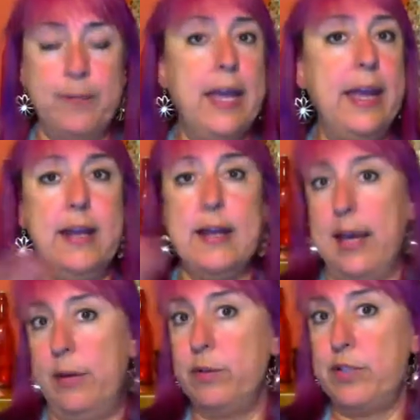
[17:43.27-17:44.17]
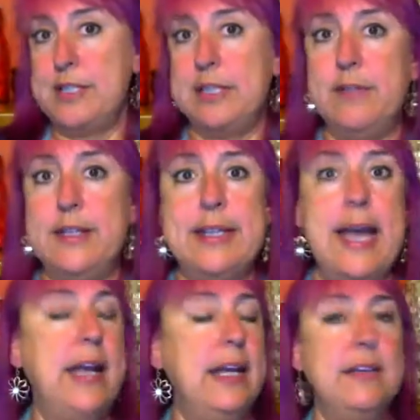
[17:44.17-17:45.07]
and I will just leave it at
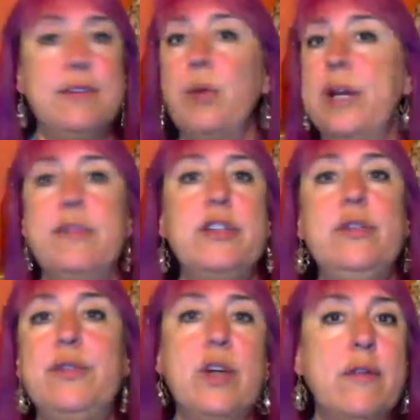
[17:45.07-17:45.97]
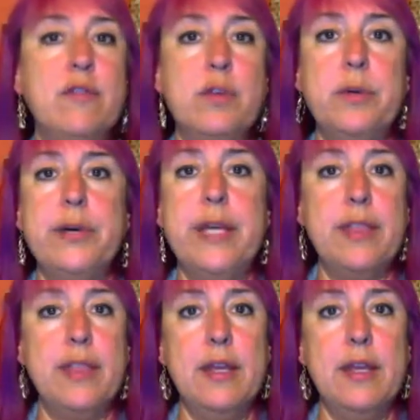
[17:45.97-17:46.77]
that. It's whatever you feel comfortable with.